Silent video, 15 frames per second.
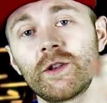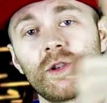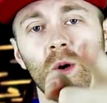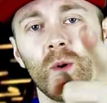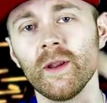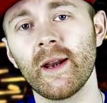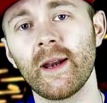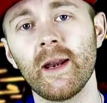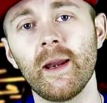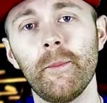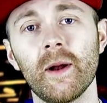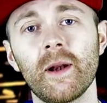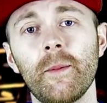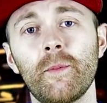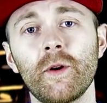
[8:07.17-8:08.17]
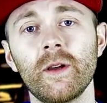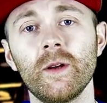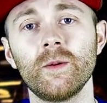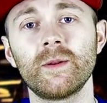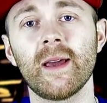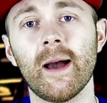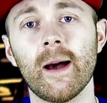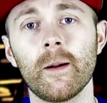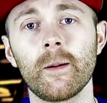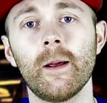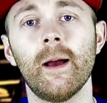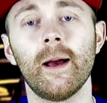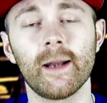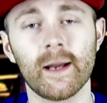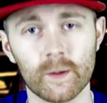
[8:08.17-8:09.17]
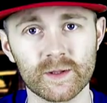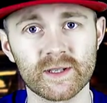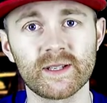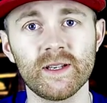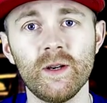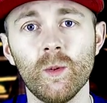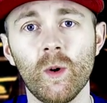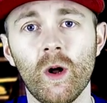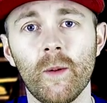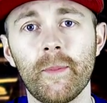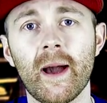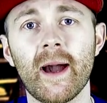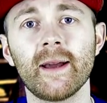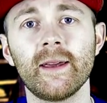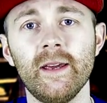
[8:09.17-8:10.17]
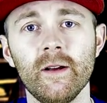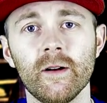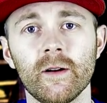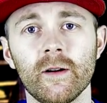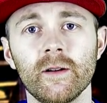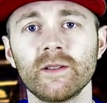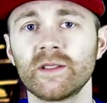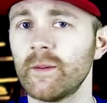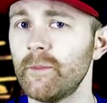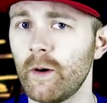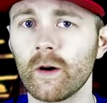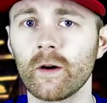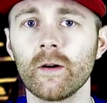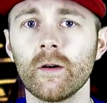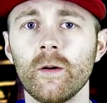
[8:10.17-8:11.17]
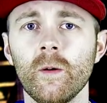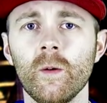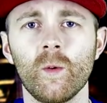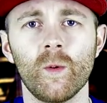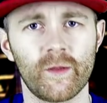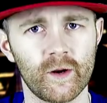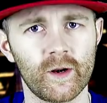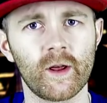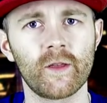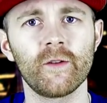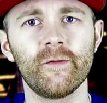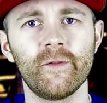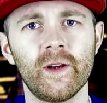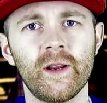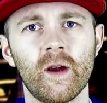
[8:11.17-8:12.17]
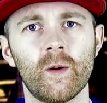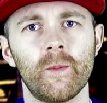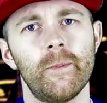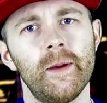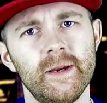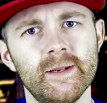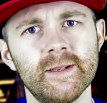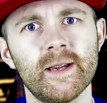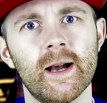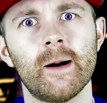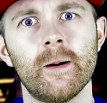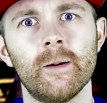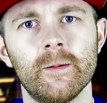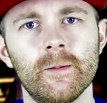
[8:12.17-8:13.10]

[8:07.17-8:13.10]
Don't let anybody bring you down. And I will see you all back here tomorrow with another video. Peace out.